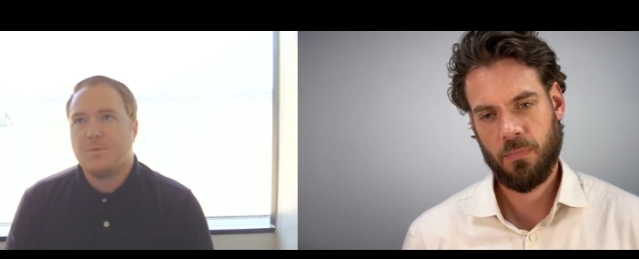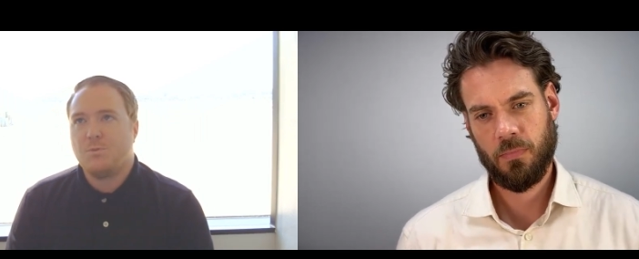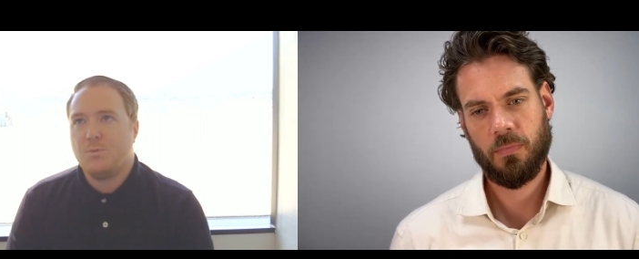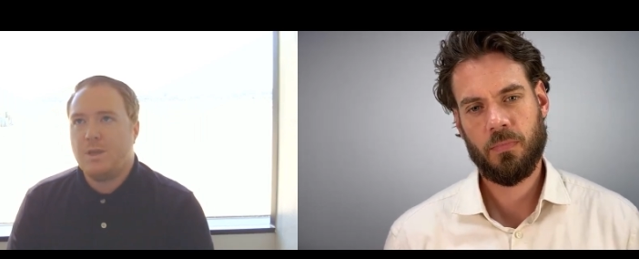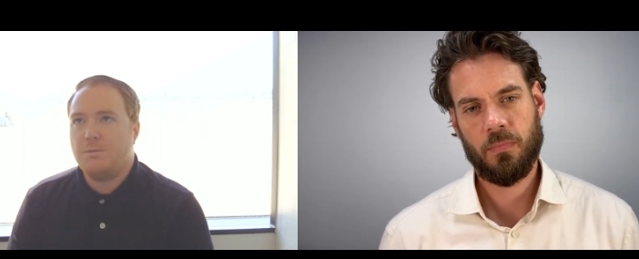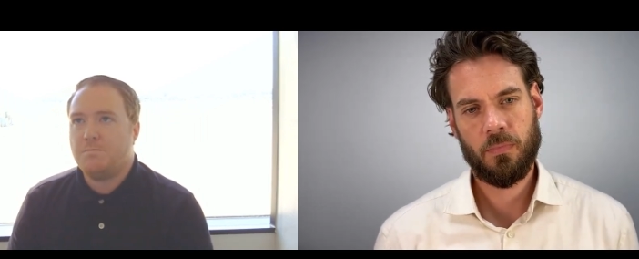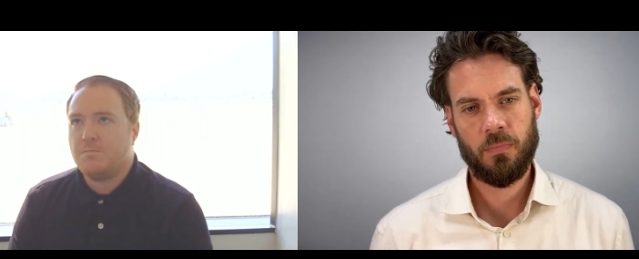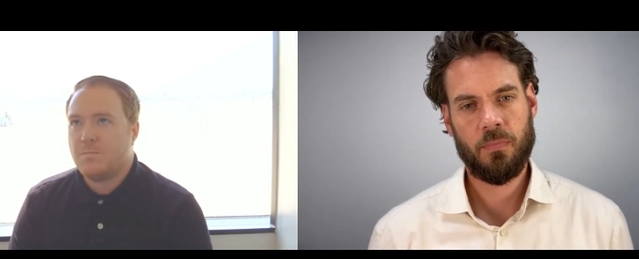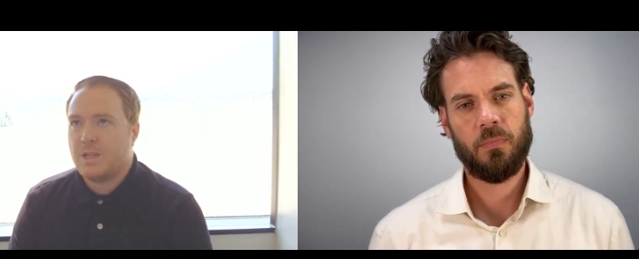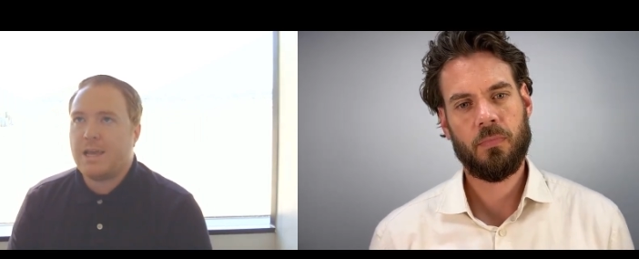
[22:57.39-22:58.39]
Speaker 1: we
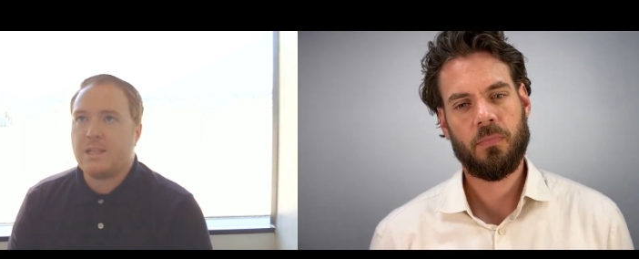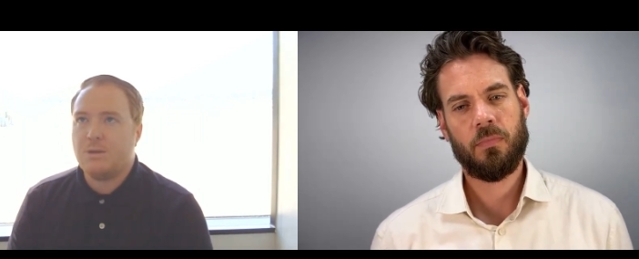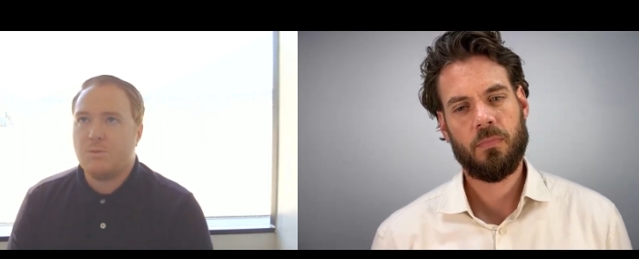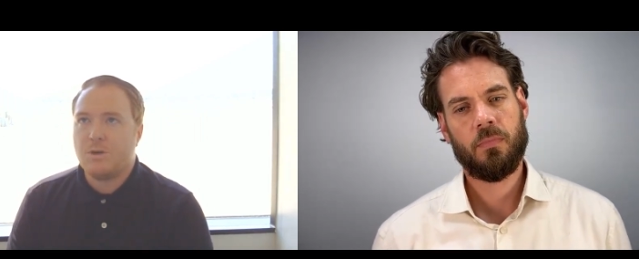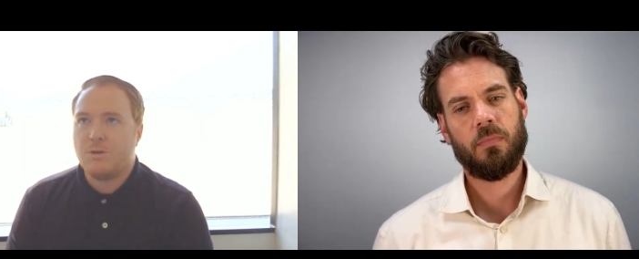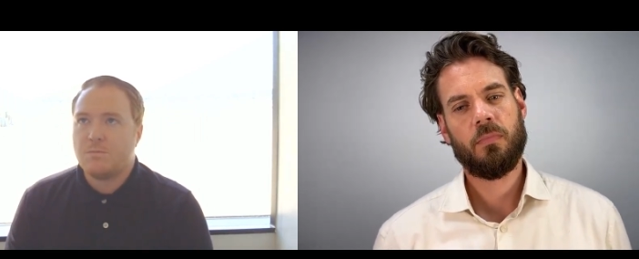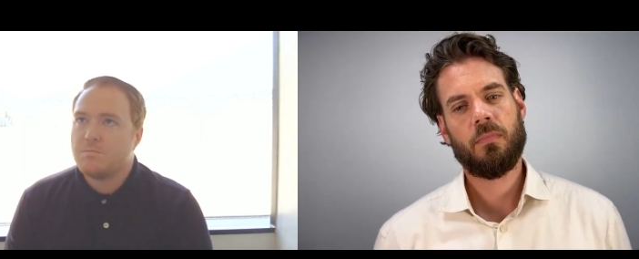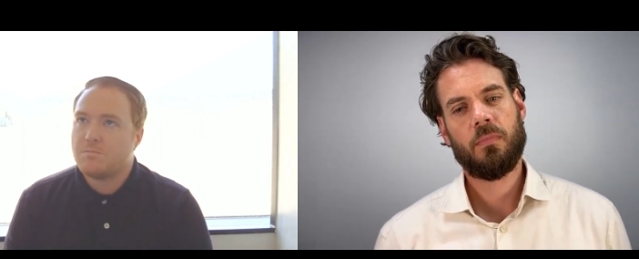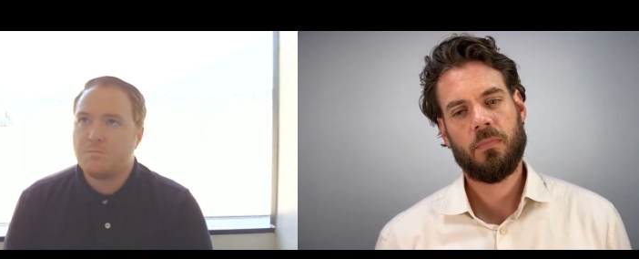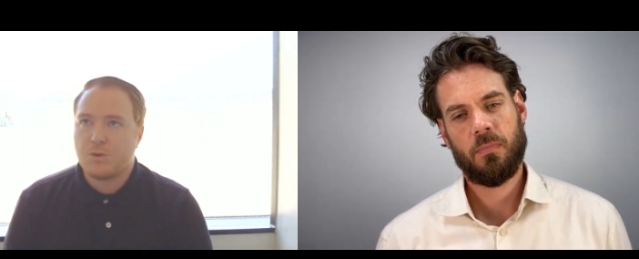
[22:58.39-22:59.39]
likely will
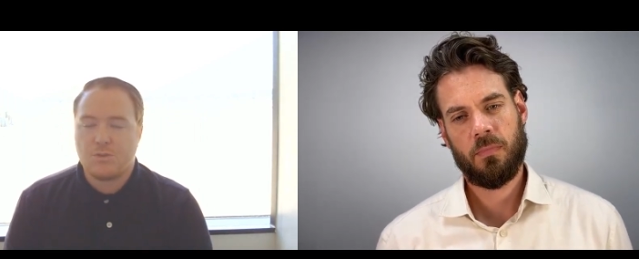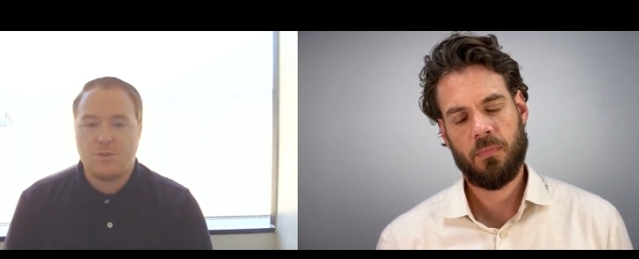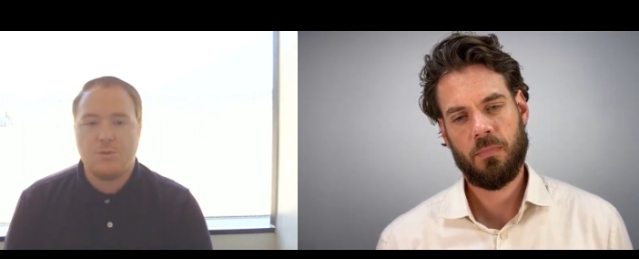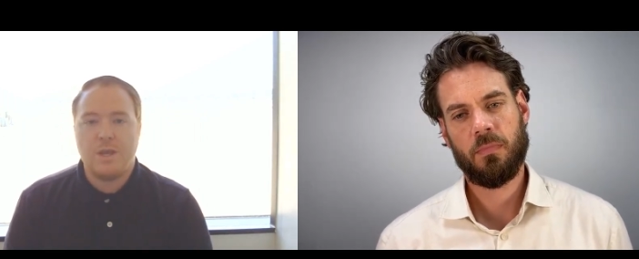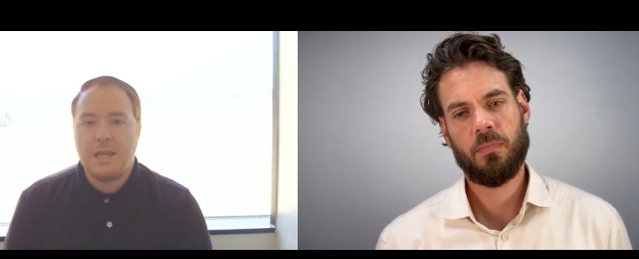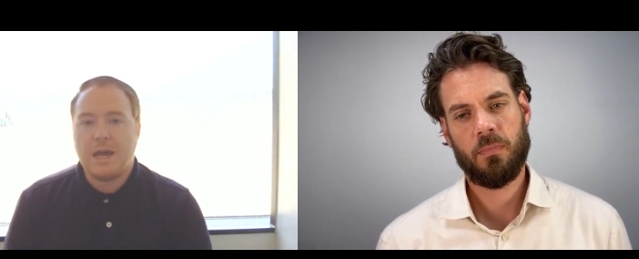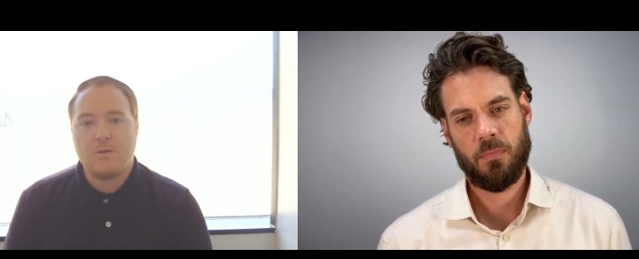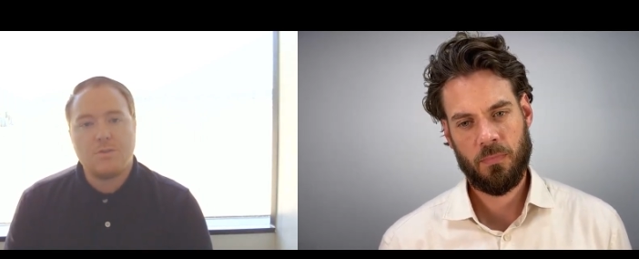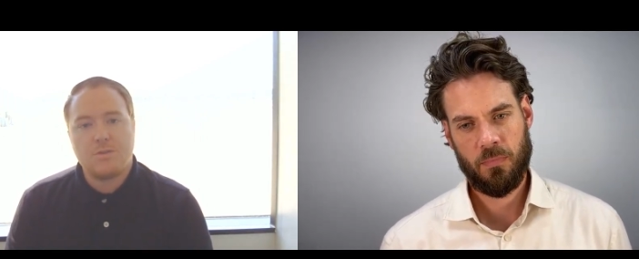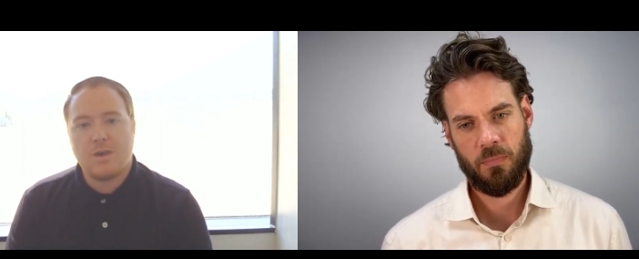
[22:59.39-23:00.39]
pursue
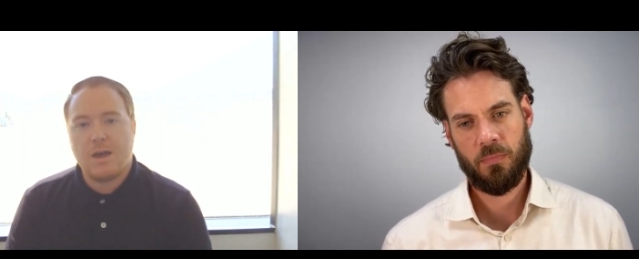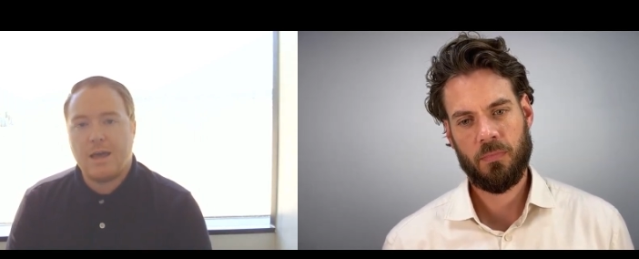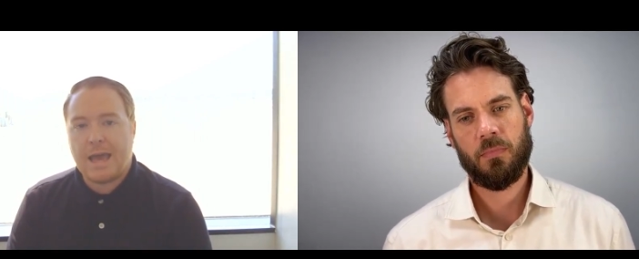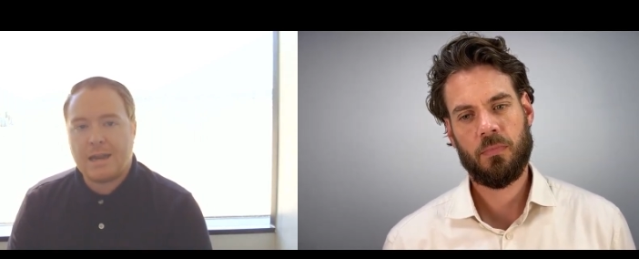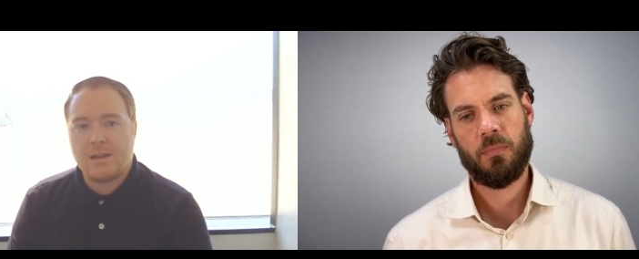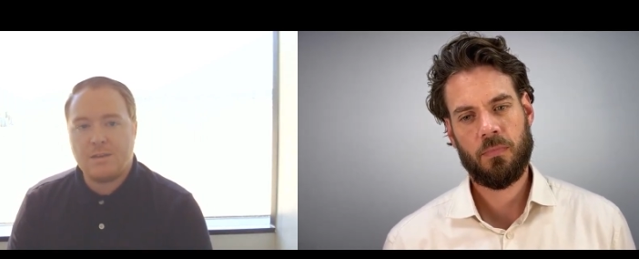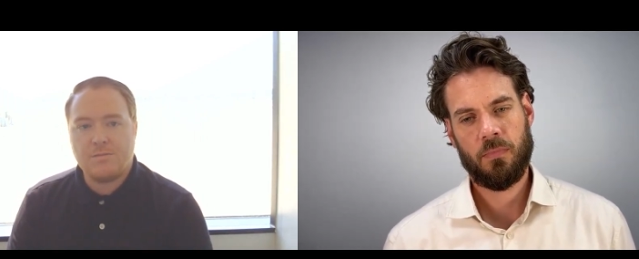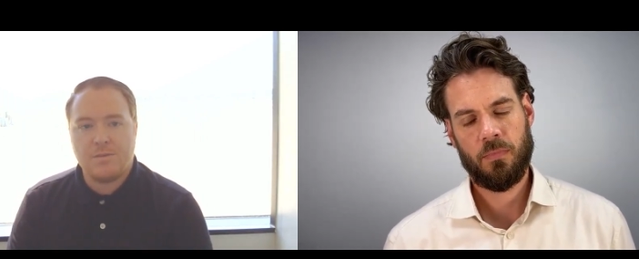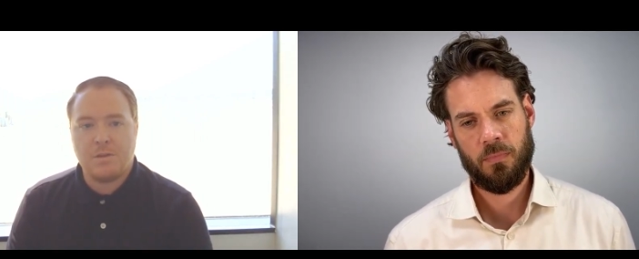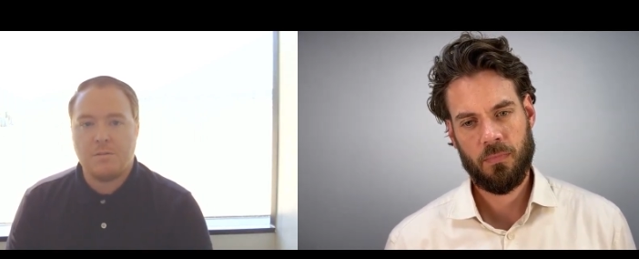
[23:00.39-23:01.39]
in-house
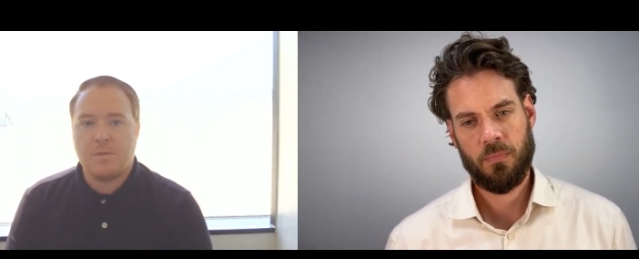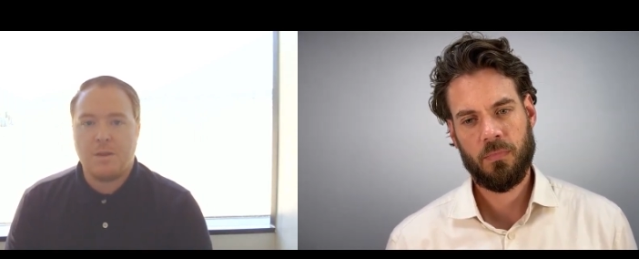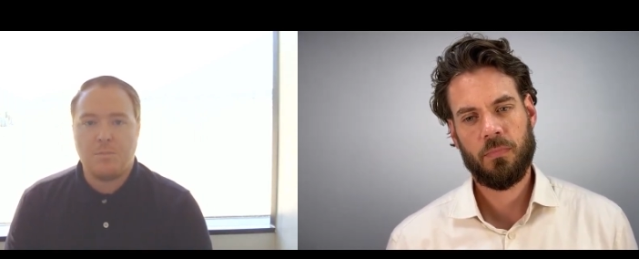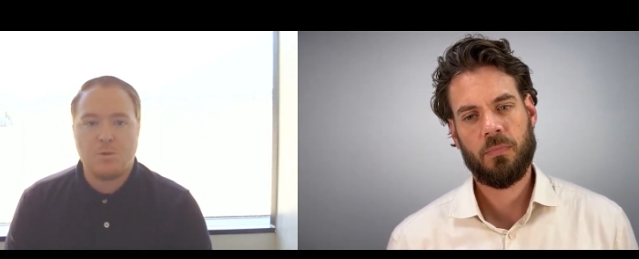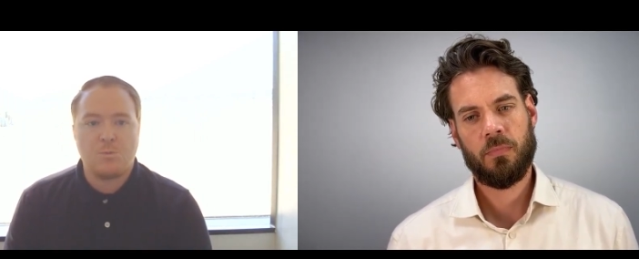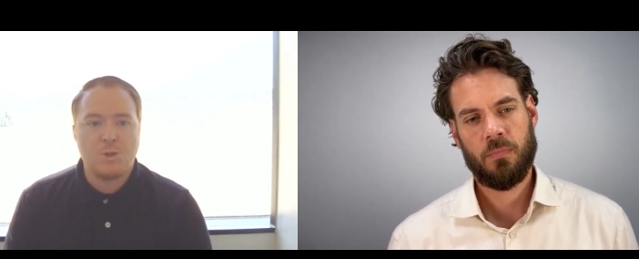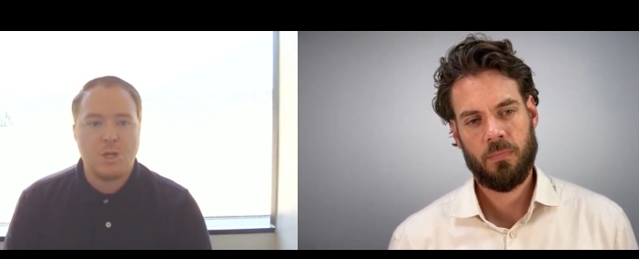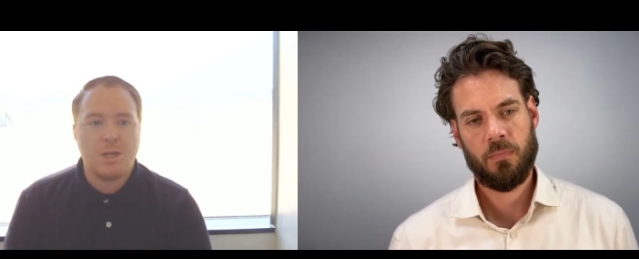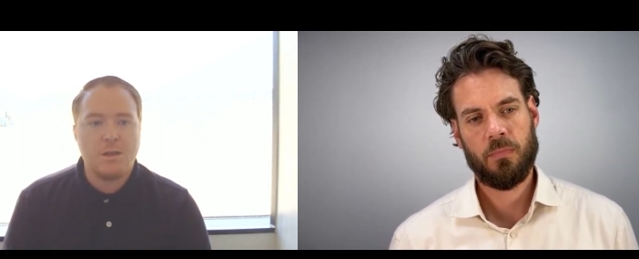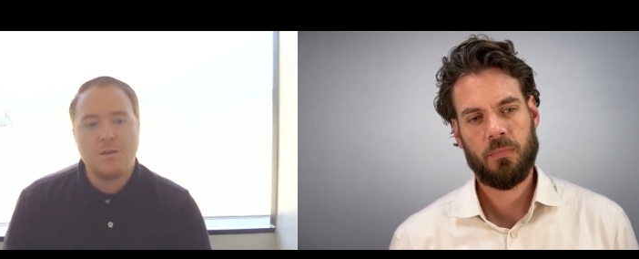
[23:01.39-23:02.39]
additives and
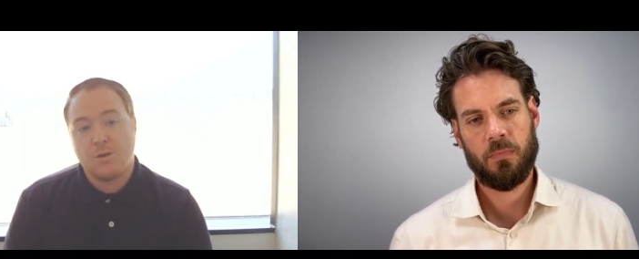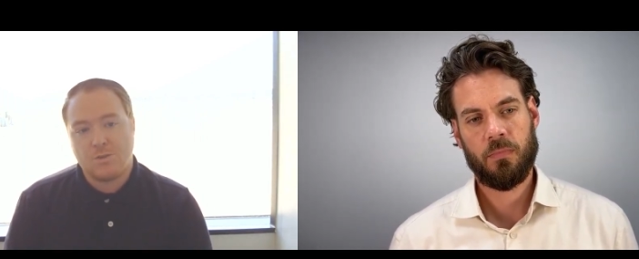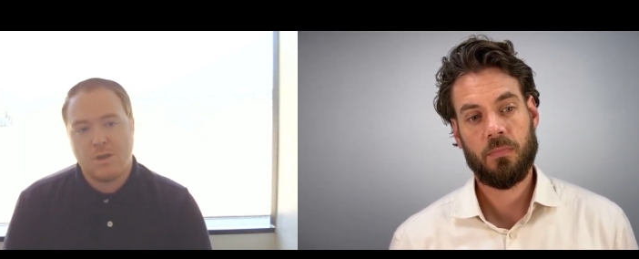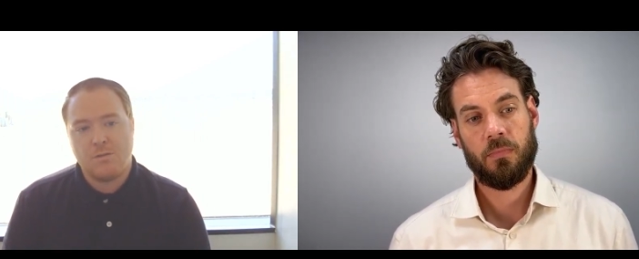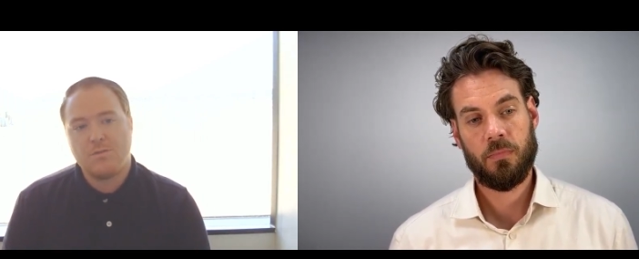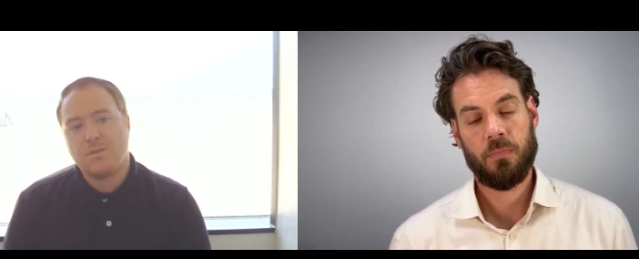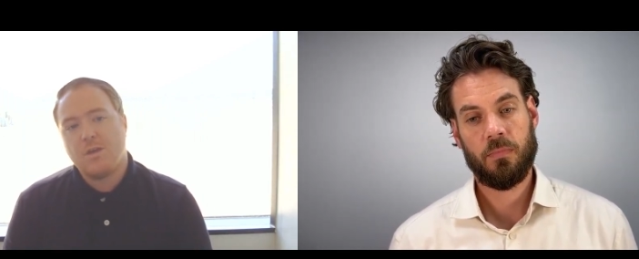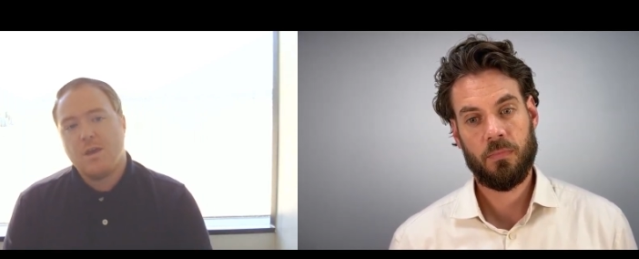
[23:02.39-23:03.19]
post-machining ourselves.